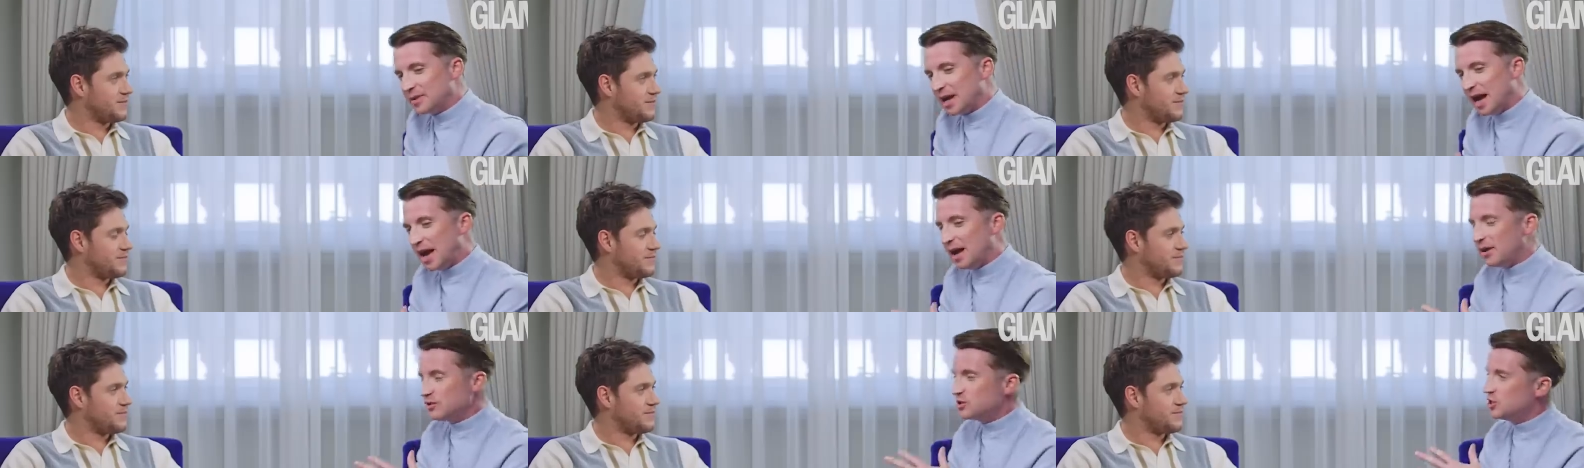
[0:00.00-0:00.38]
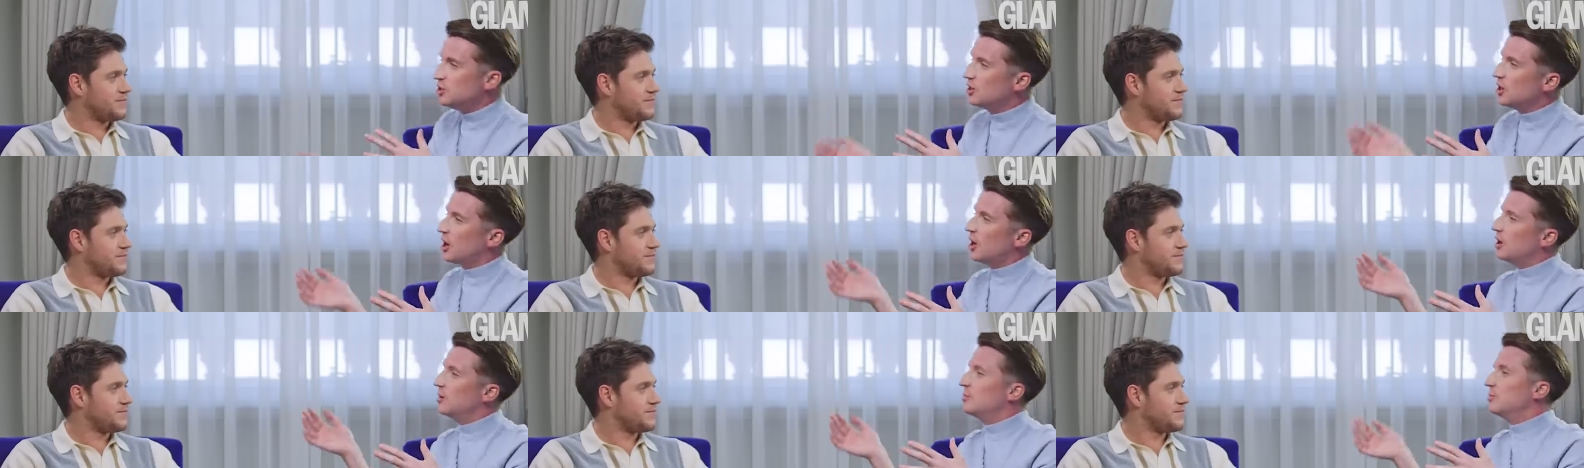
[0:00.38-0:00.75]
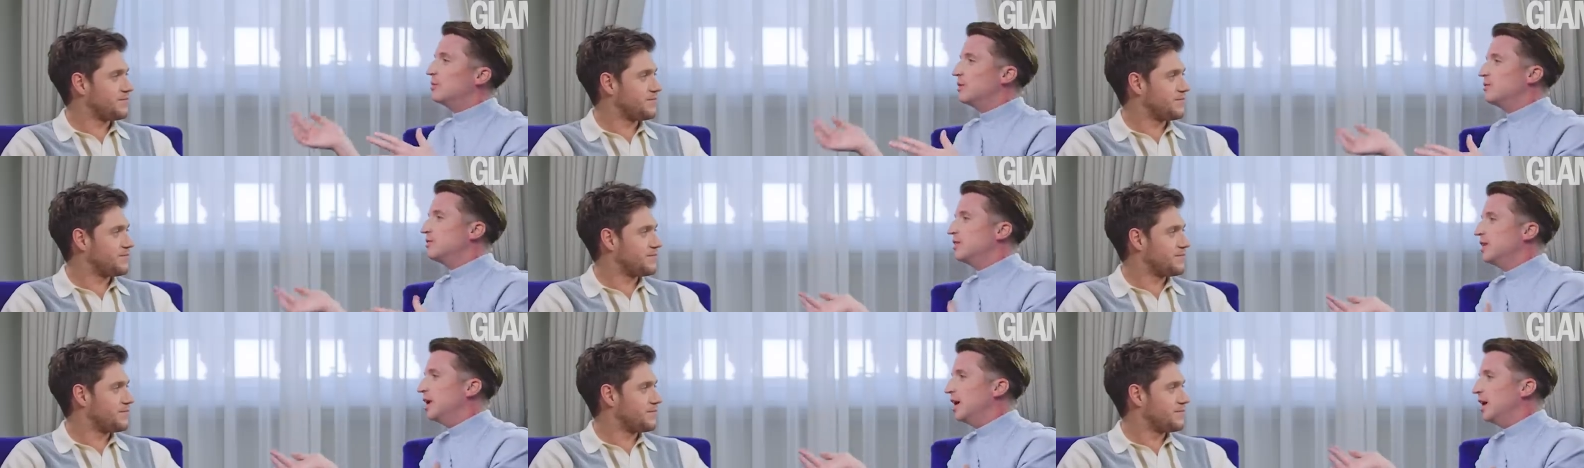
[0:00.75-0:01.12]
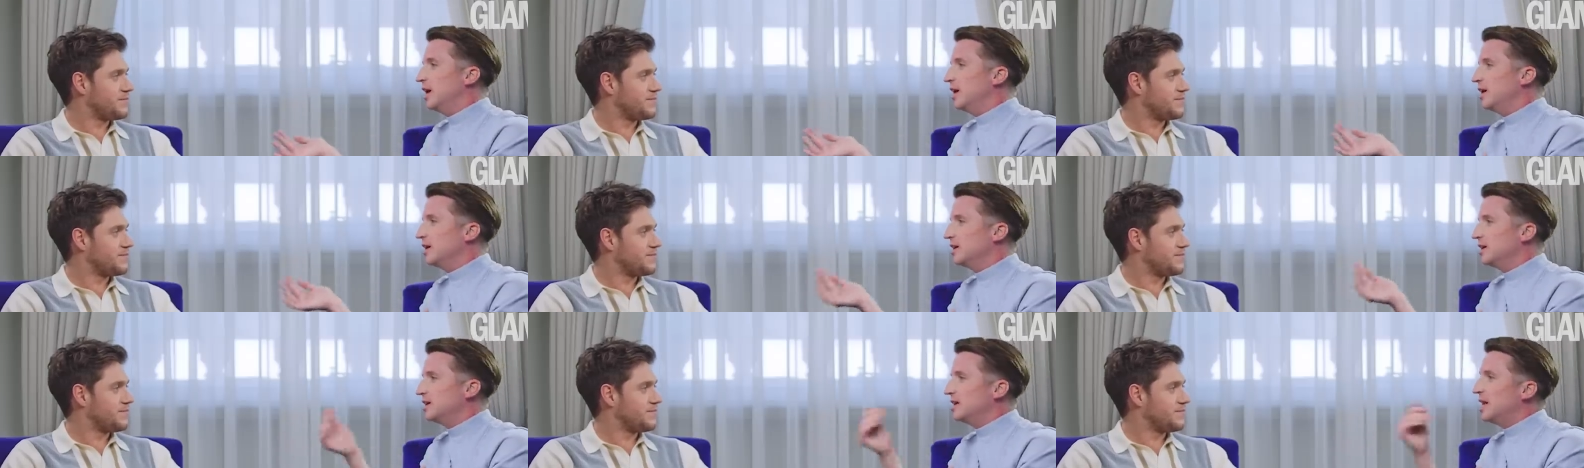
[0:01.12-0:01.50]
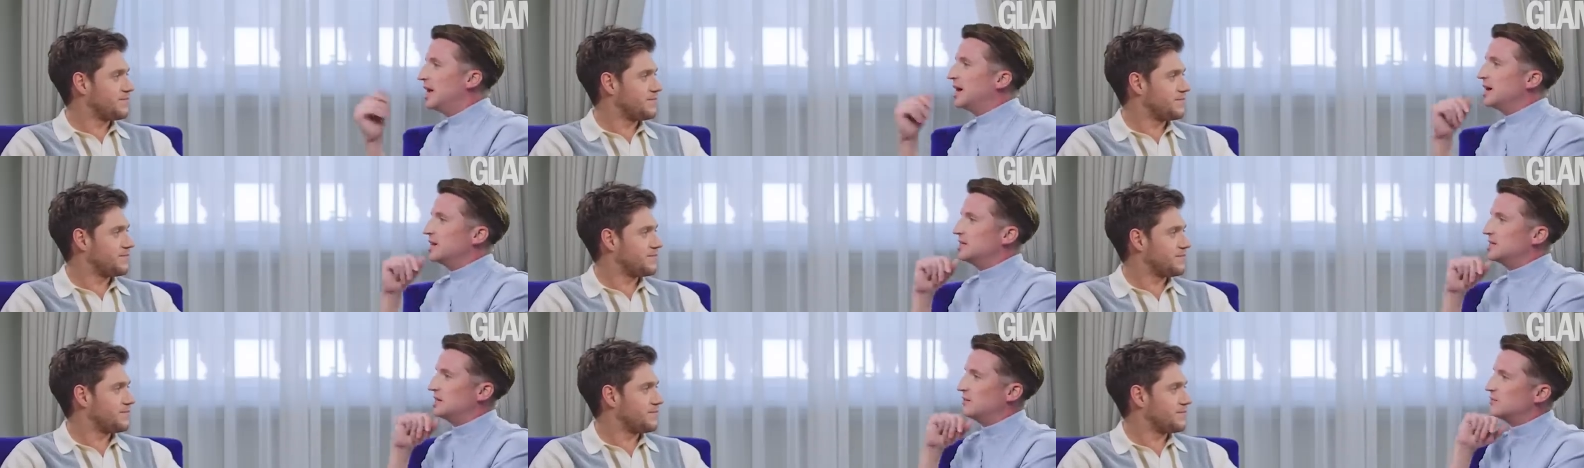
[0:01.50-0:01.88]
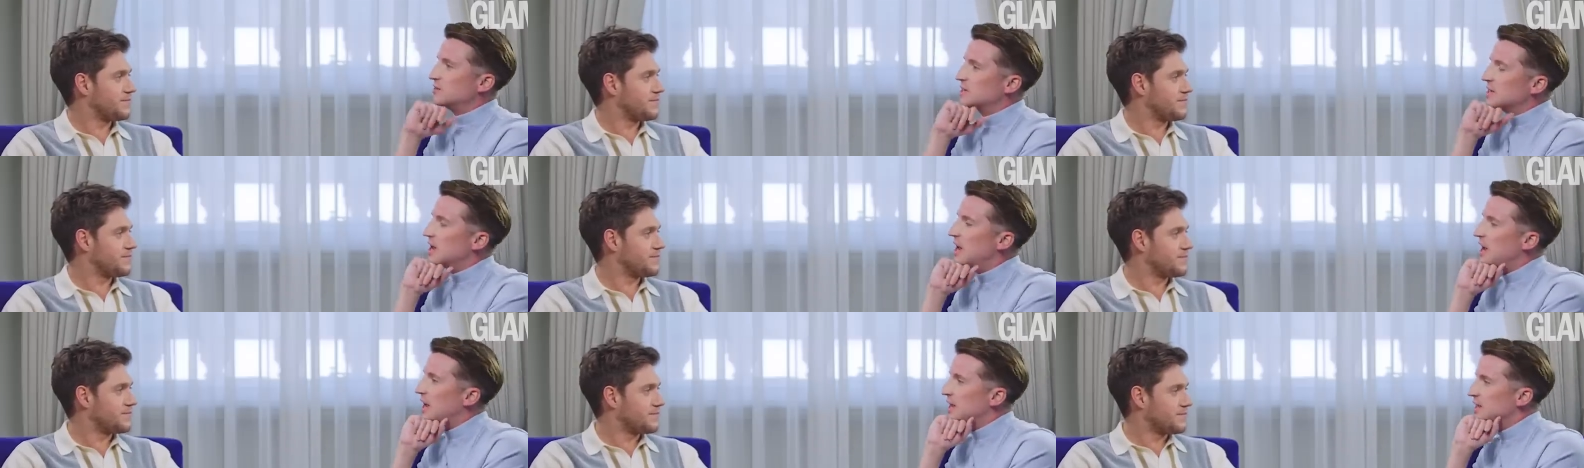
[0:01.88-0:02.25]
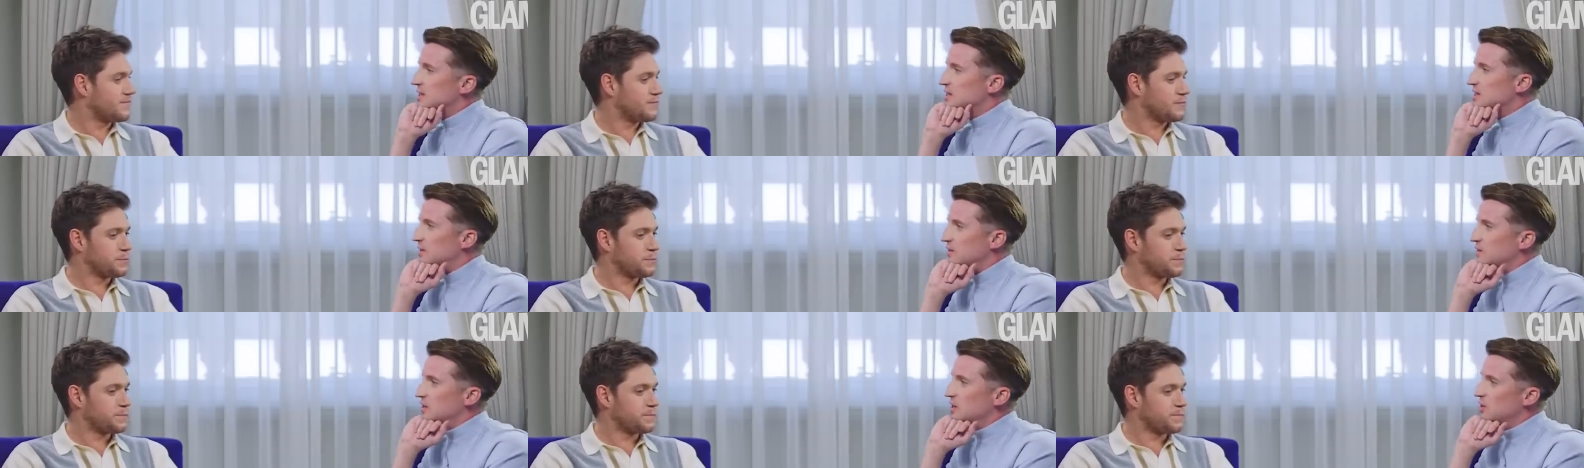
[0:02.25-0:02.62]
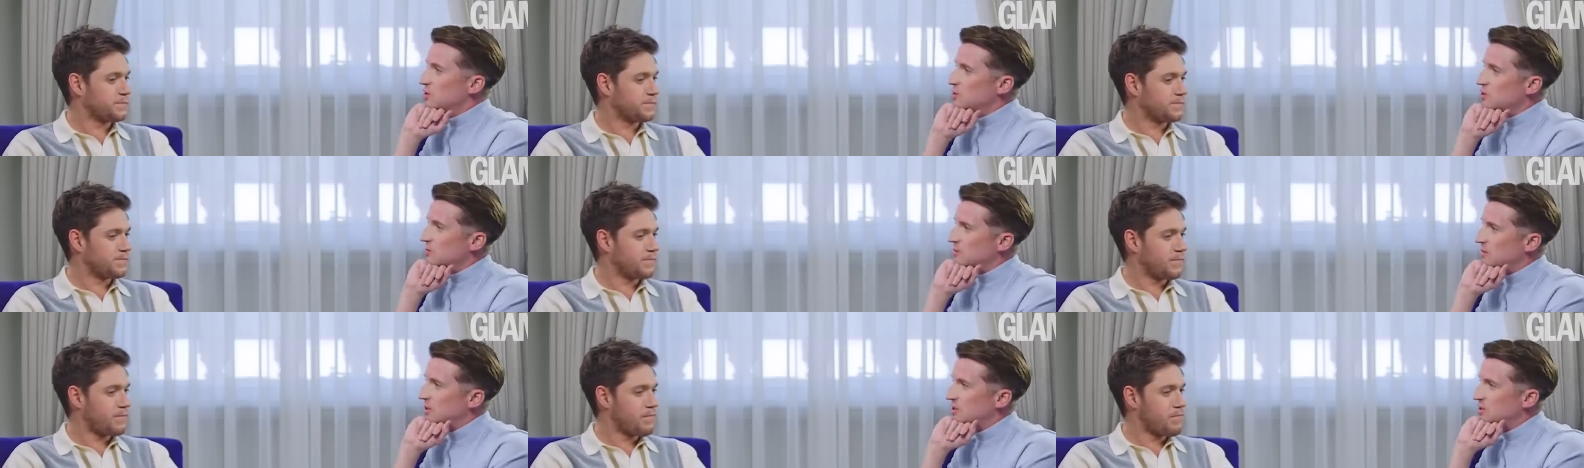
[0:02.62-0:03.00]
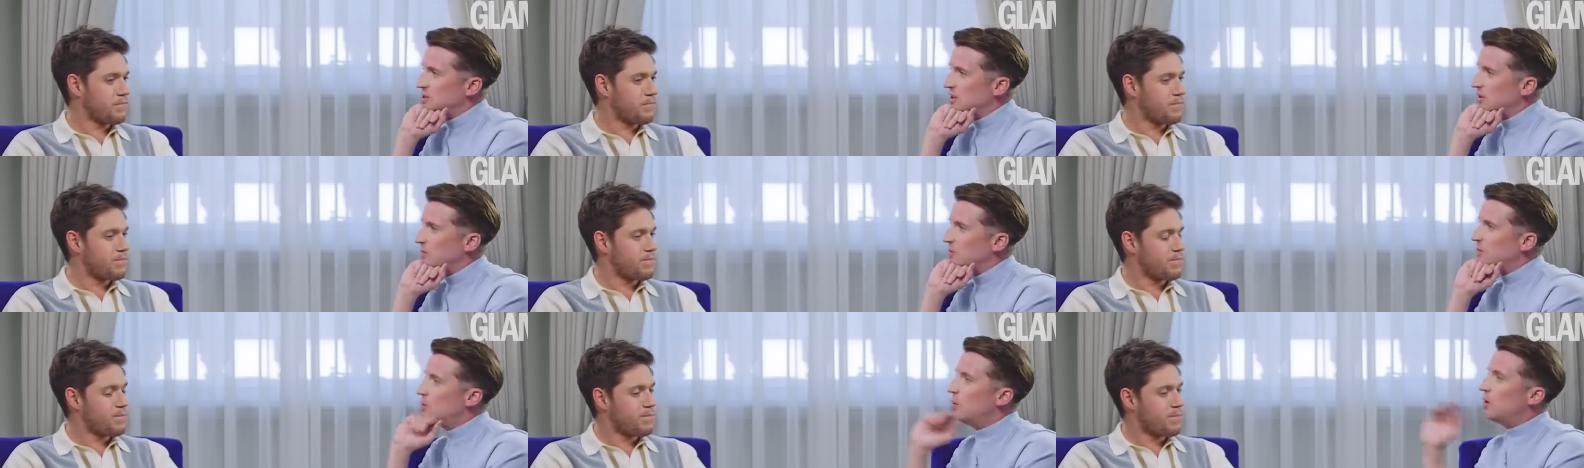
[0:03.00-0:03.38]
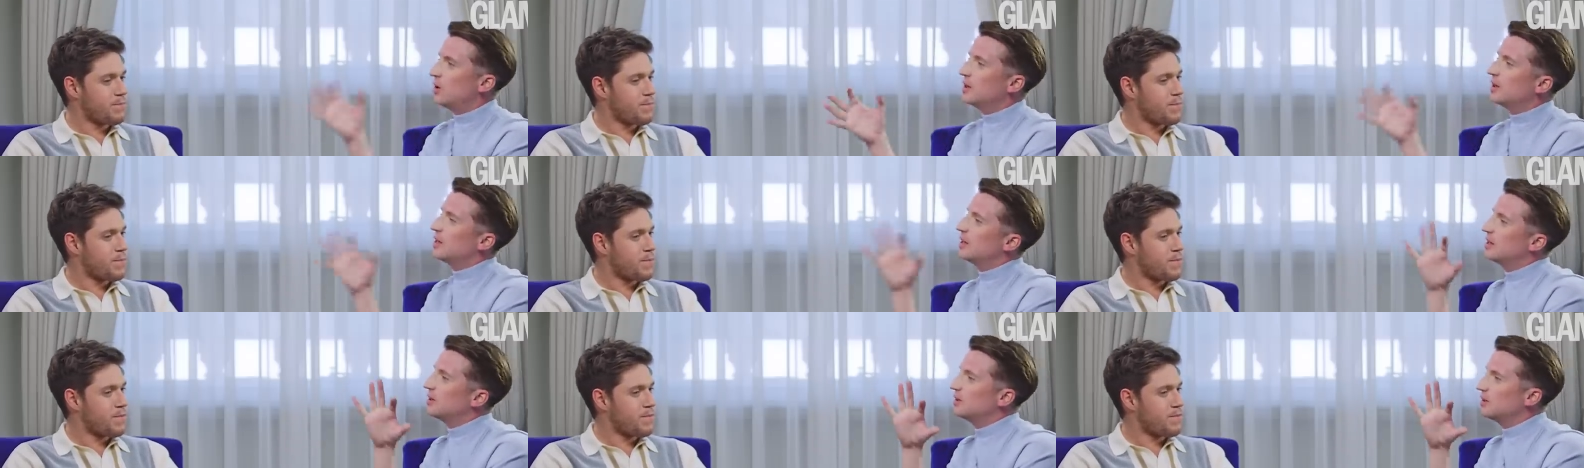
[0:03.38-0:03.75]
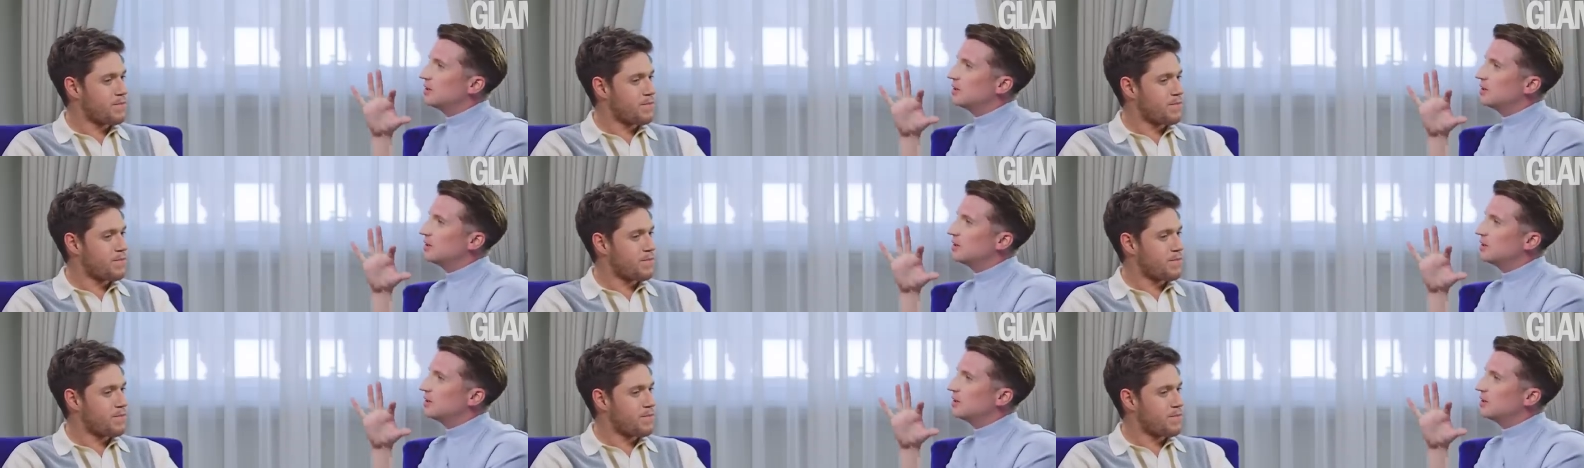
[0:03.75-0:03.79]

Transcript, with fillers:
Speaker 1: How do you cope with the negative side of social media and what